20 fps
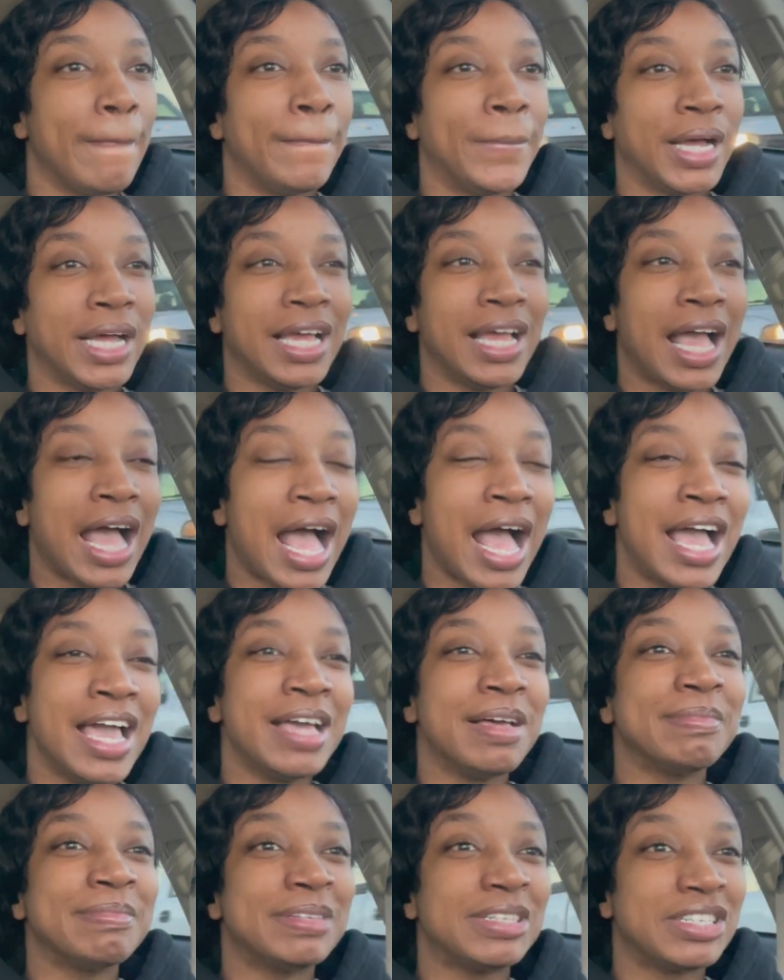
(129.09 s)
But I
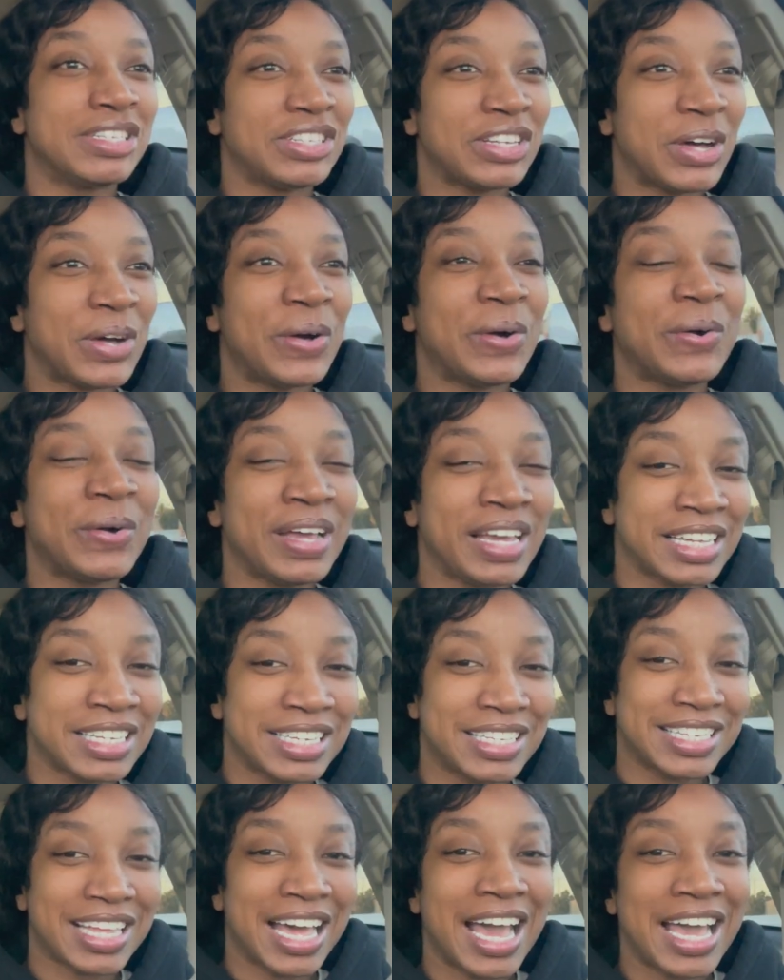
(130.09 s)
am so
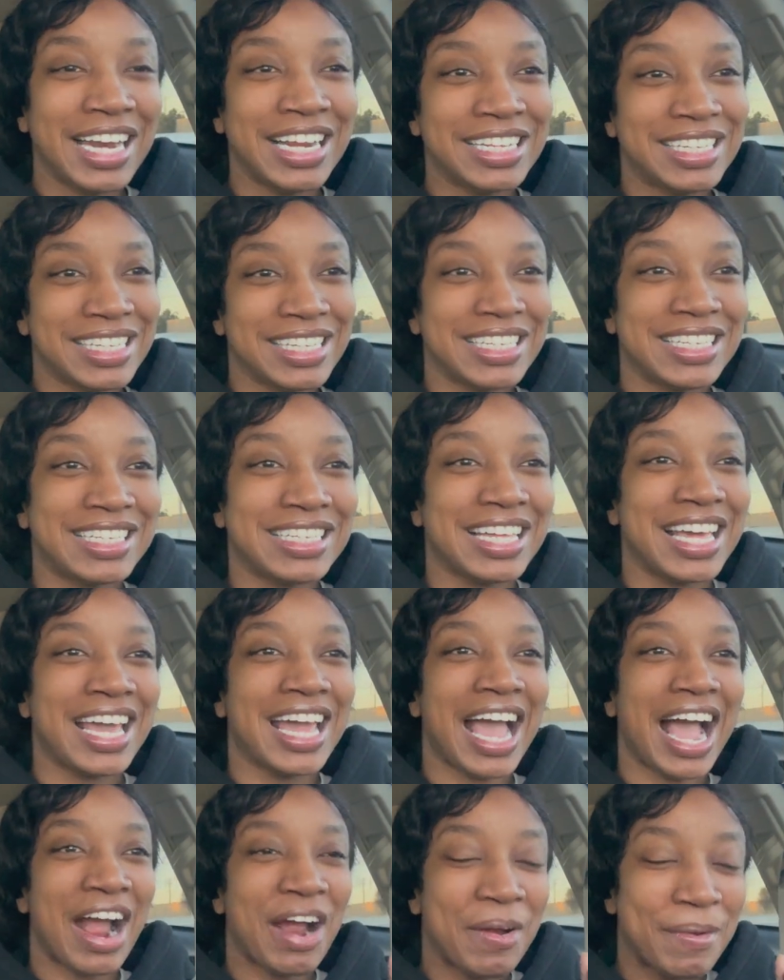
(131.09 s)
excited to see
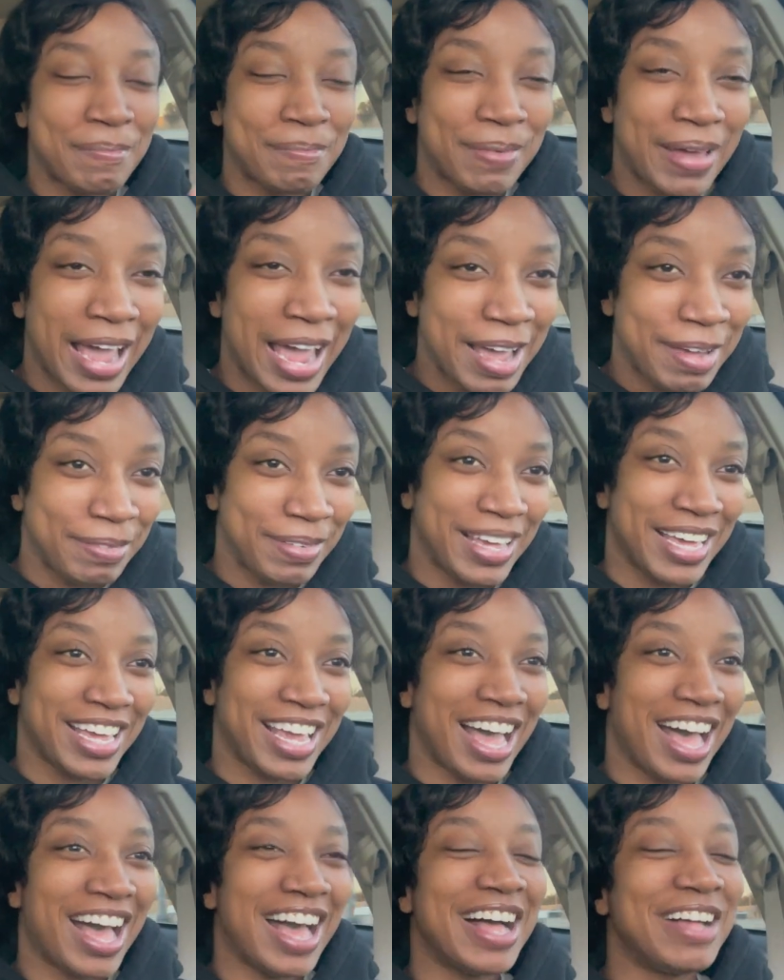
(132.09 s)
our baby,
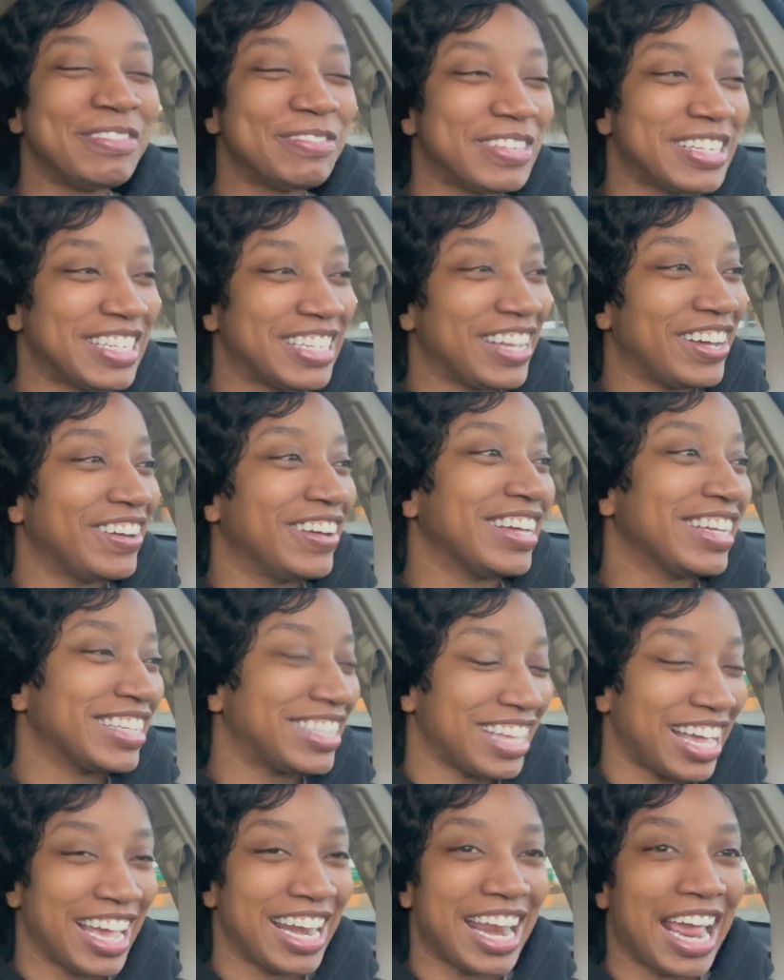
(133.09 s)
y'all. I'm so
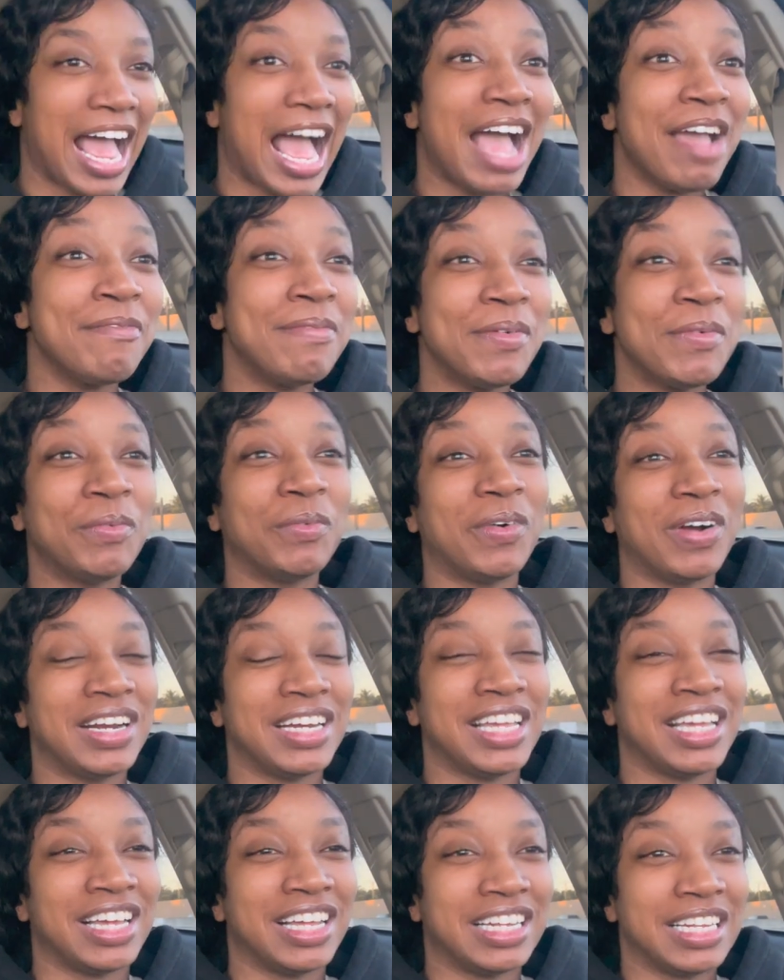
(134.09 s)
excited. I've been
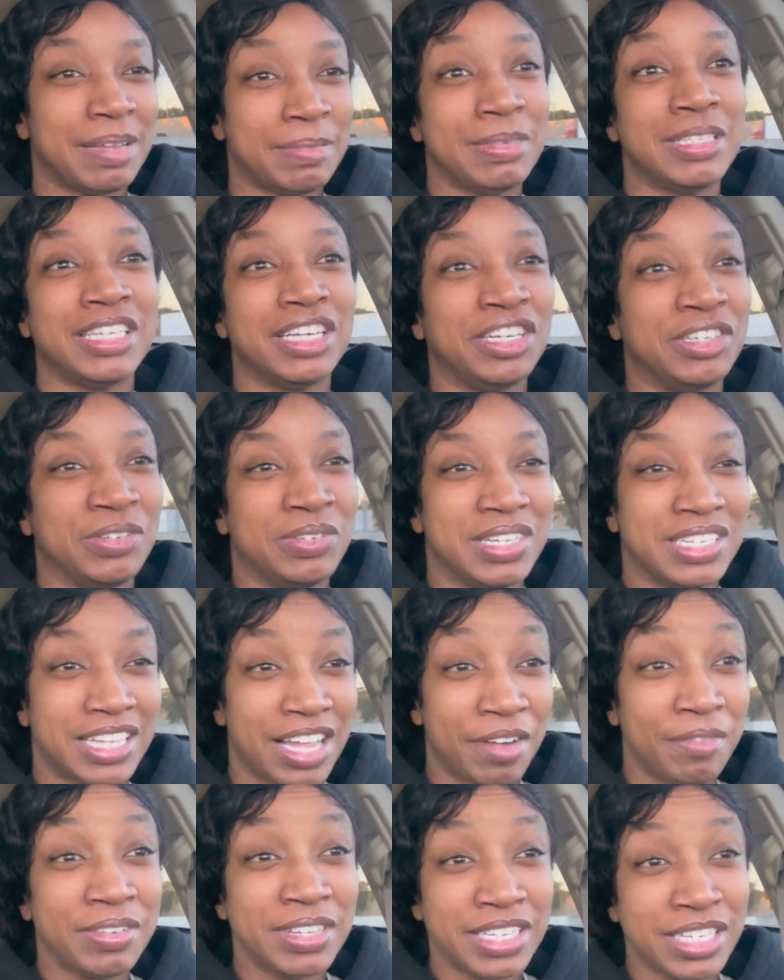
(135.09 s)
wanting, let me tell you,
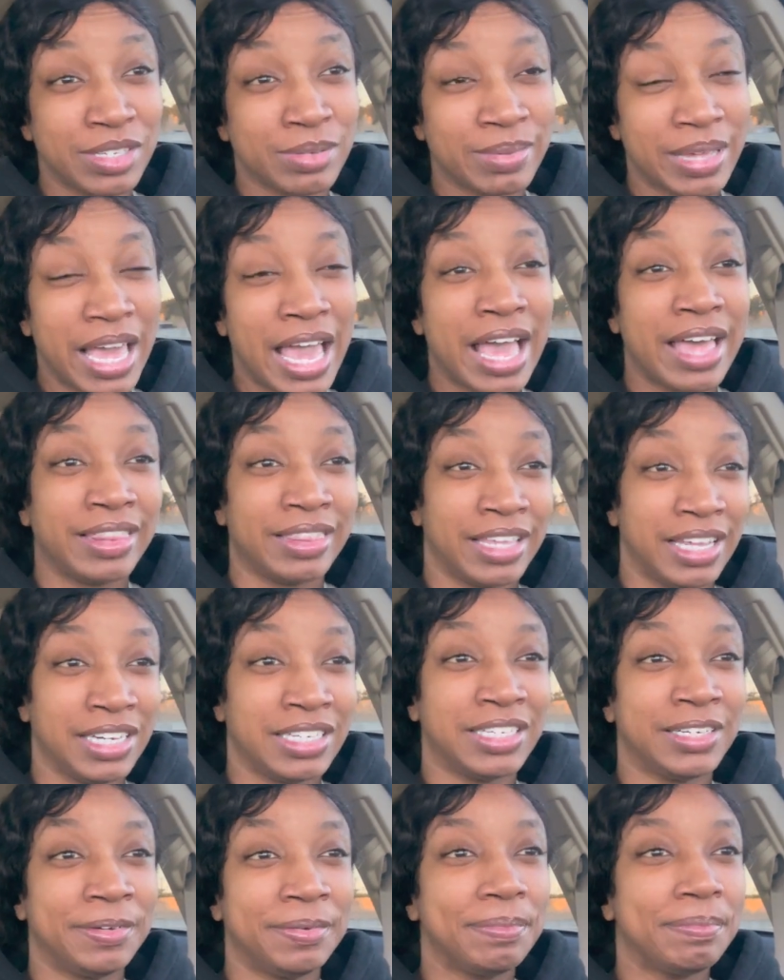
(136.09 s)
ever since we had
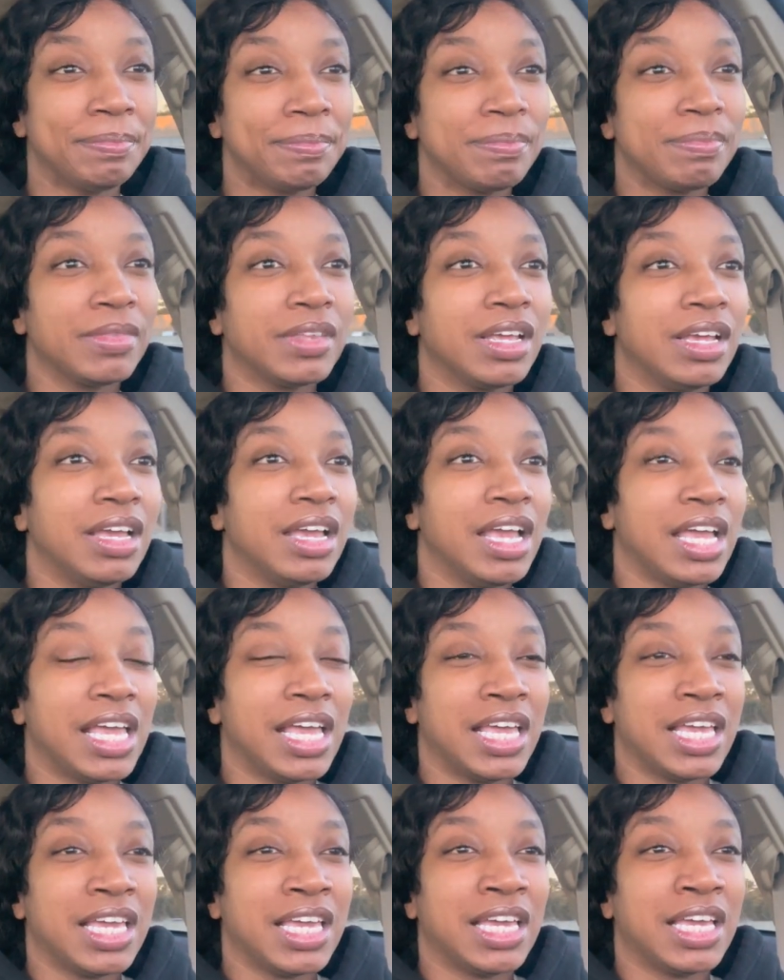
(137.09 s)
Lena
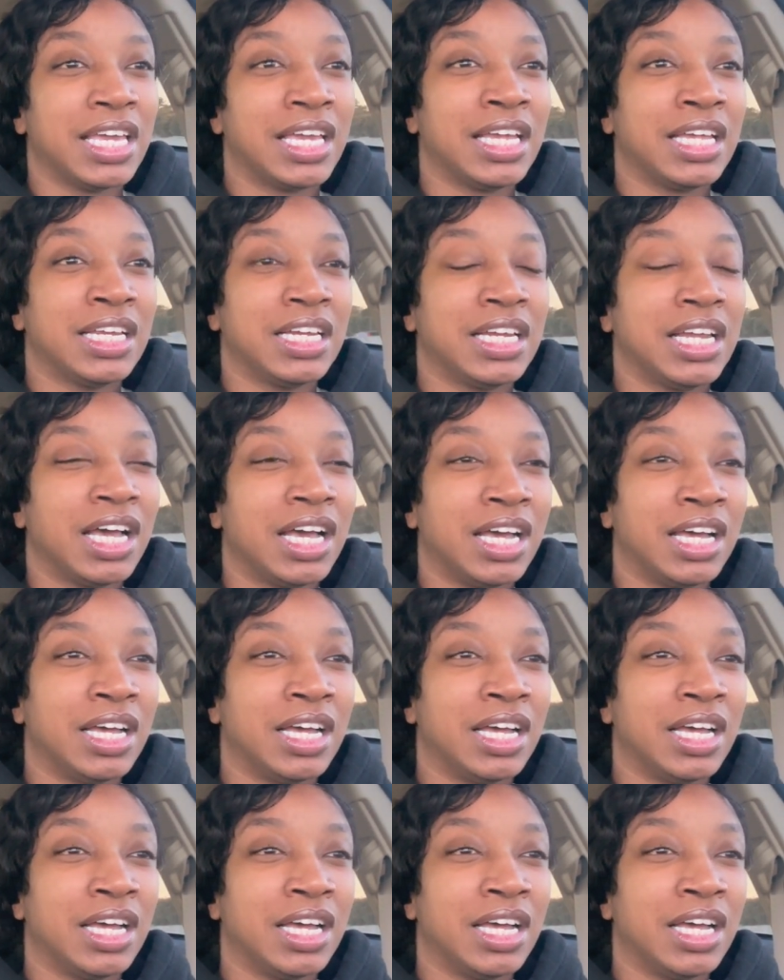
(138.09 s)
and